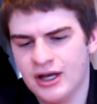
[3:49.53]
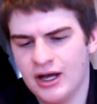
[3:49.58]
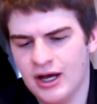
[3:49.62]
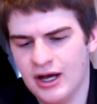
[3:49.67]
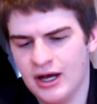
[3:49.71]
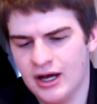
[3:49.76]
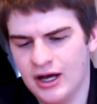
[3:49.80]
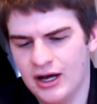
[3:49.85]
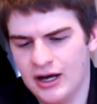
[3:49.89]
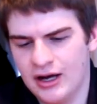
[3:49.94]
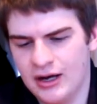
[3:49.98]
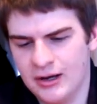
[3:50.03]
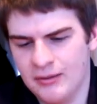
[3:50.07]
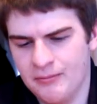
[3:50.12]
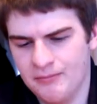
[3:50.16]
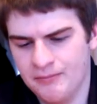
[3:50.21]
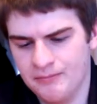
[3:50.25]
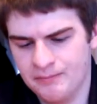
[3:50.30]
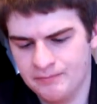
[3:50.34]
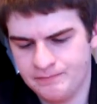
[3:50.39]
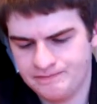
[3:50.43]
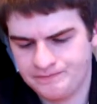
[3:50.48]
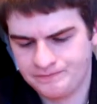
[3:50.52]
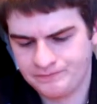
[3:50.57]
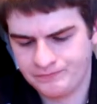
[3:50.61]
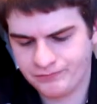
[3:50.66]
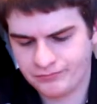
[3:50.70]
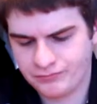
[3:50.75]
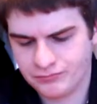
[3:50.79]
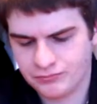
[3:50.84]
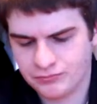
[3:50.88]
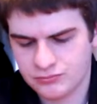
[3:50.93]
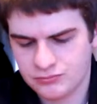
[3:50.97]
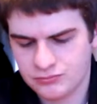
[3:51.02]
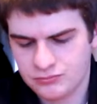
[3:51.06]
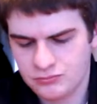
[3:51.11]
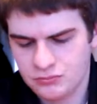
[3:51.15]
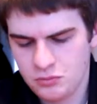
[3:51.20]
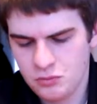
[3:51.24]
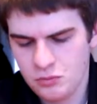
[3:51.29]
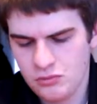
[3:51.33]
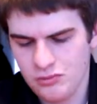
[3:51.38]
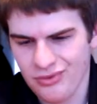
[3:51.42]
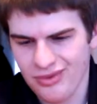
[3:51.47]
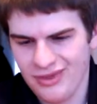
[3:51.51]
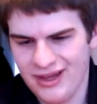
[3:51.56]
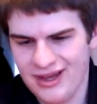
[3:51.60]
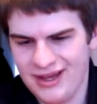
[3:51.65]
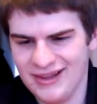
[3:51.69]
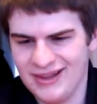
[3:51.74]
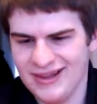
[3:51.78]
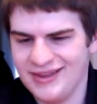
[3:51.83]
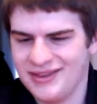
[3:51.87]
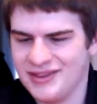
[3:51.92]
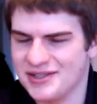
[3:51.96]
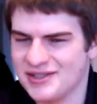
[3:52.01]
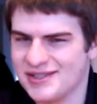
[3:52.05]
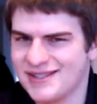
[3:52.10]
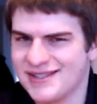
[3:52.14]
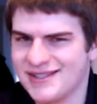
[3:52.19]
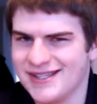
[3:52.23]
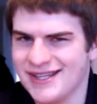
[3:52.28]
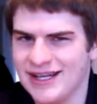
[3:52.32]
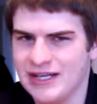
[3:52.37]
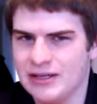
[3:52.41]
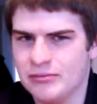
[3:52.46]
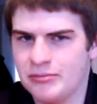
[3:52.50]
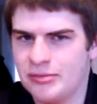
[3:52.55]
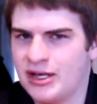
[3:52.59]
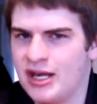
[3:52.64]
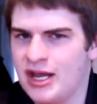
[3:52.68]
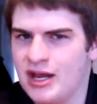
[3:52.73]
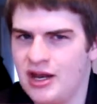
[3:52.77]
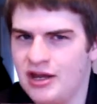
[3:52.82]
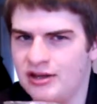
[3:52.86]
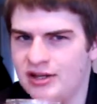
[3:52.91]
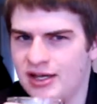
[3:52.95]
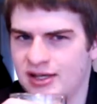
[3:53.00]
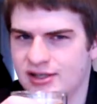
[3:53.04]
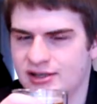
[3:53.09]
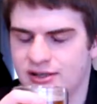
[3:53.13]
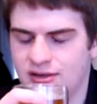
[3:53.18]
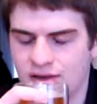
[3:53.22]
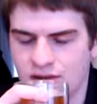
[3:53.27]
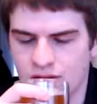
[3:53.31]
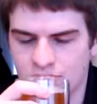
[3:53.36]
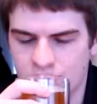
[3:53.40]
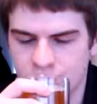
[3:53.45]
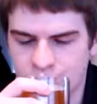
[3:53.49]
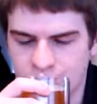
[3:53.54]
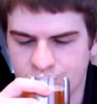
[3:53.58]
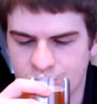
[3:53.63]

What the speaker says: I like the slight banana taste though,